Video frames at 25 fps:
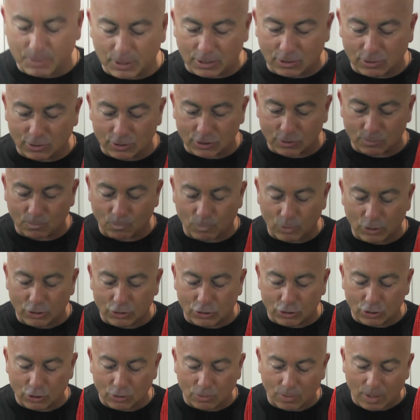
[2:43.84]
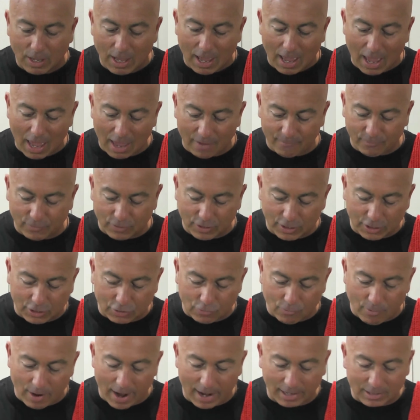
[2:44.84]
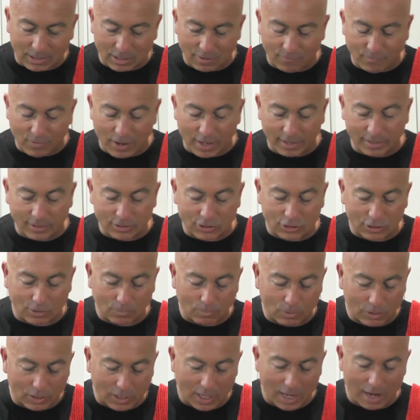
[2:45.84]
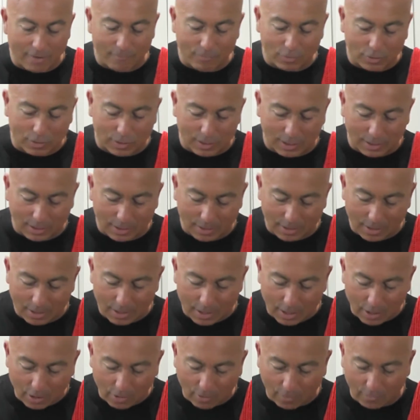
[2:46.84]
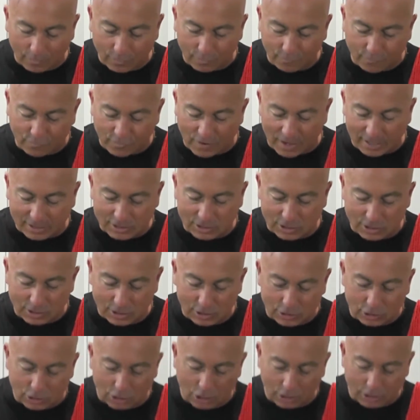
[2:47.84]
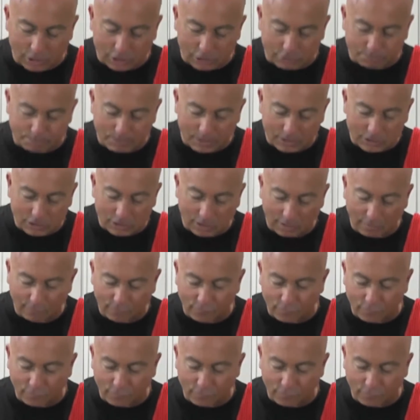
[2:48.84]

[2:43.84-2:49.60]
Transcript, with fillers: because we do have an interactive energy with everything on the face of this earth, especially